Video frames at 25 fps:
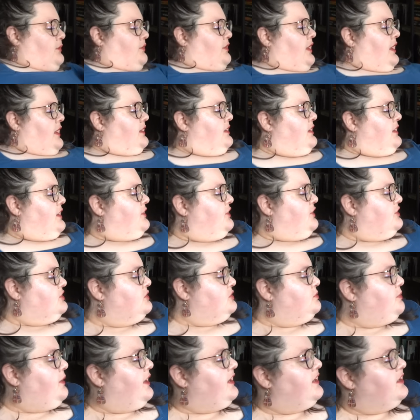We've got another
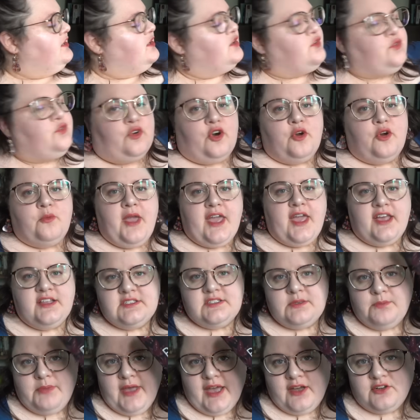speculative
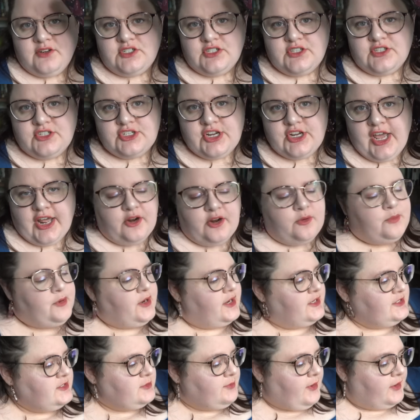romance, Bound to the Shadow
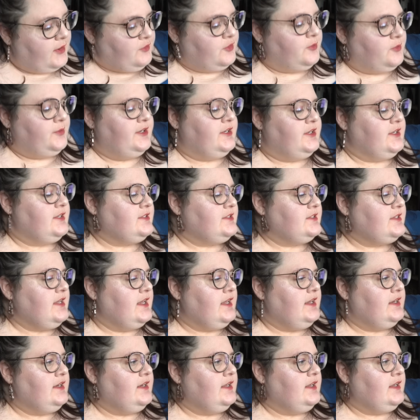Prince by Ruby
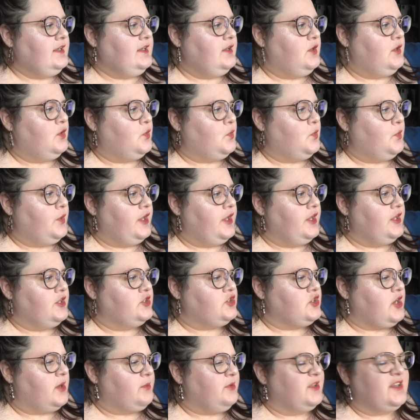Dixon,
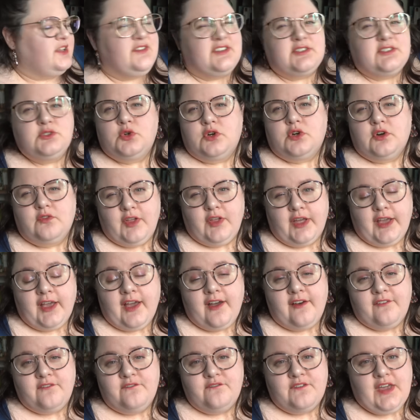which I believe is sort of like
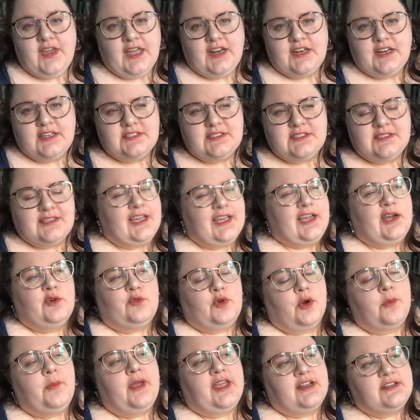a fantasy, like a
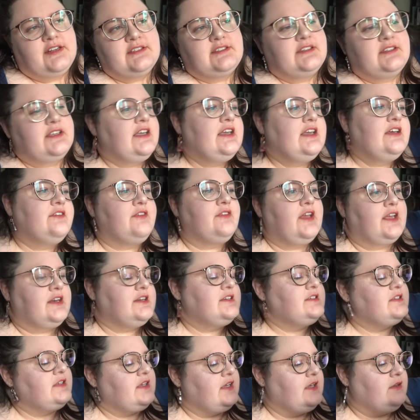romantasy, a
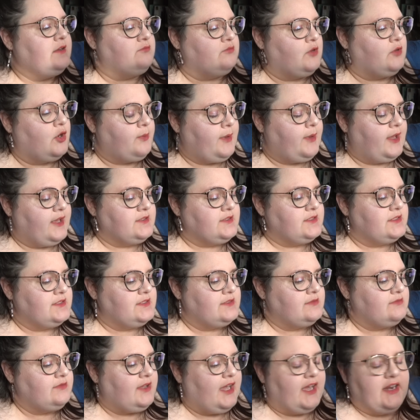fantasy
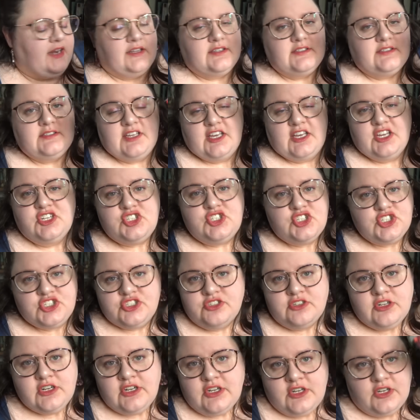romance kind of
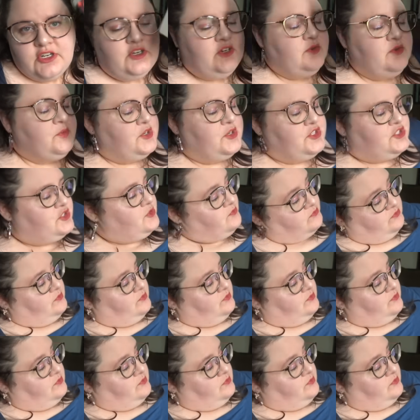sitch, which